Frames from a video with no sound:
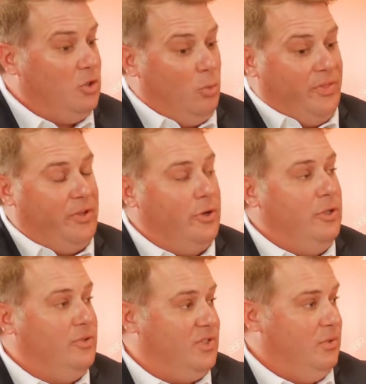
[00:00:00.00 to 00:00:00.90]
to what they're
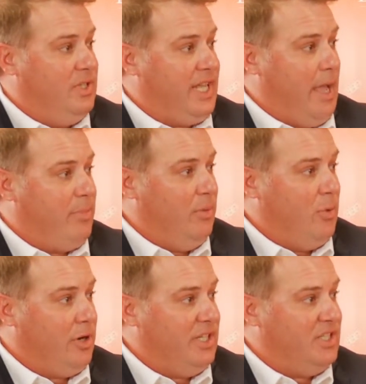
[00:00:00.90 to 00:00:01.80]
used to in the capital
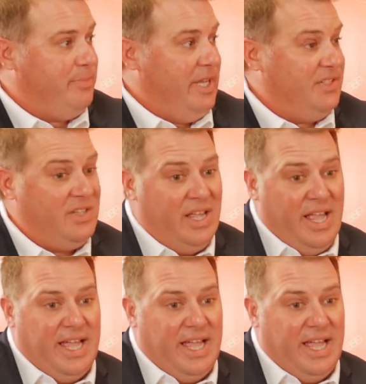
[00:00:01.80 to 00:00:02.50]
market space